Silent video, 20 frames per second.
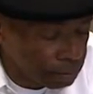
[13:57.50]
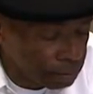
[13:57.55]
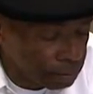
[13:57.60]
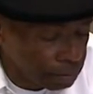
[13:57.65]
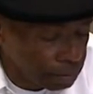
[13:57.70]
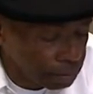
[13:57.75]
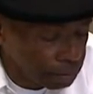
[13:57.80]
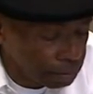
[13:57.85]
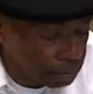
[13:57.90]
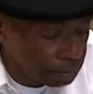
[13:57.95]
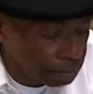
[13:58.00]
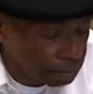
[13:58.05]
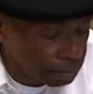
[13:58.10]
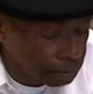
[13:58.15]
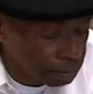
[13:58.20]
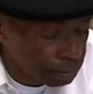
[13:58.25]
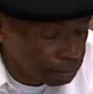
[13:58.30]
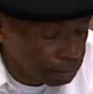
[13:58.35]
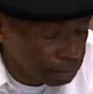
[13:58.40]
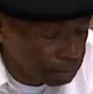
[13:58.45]

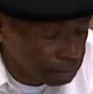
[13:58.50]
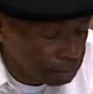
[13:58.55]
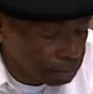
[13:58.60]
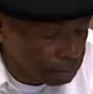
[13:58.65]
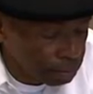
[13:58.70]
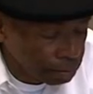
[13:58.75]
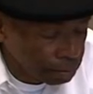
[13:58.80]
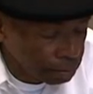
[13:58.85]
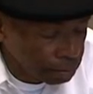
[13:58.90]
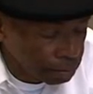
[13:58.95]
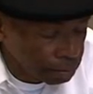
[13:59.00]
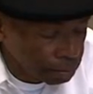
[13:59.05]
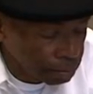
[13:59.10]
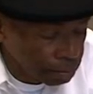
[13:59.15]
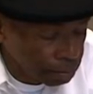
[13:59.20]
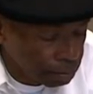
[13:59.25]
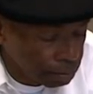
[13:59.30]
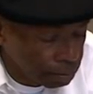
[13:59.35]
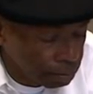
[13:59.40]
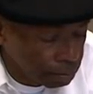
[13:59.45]

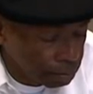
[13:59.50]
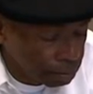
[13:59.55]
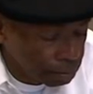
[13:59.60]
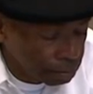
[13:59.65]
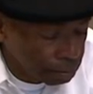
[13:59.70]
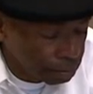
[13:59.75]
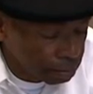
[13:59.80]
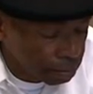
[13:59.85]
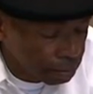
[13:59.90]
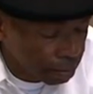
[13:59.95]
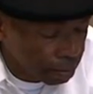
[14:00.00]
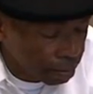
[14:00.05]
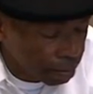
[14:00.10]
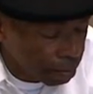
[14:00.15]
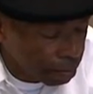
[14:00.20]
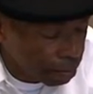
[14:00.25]
(not speaking)